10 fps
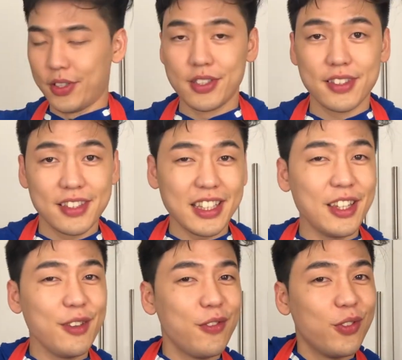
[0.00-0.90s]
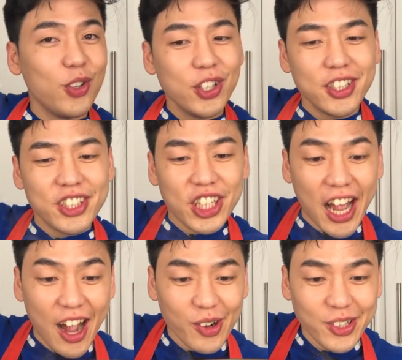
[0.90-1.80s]
seafood
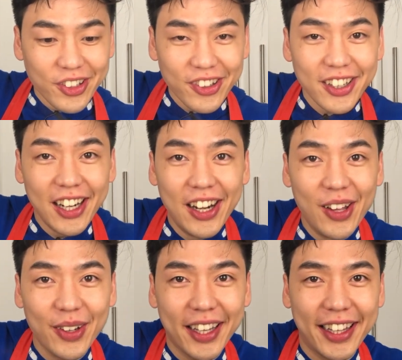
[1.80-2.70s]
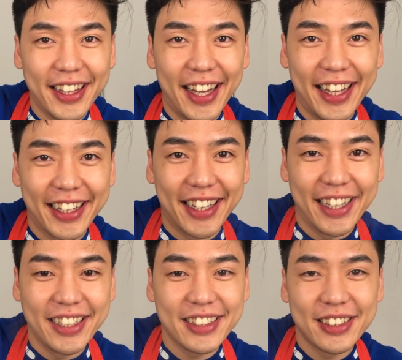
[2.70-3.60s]
chowder. Look at that,
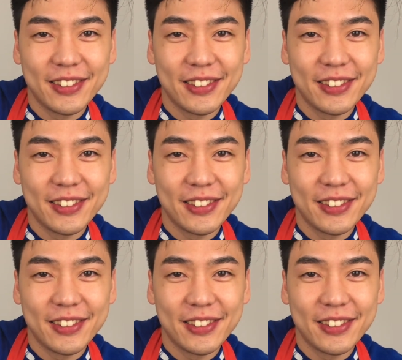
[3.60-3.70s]
guys.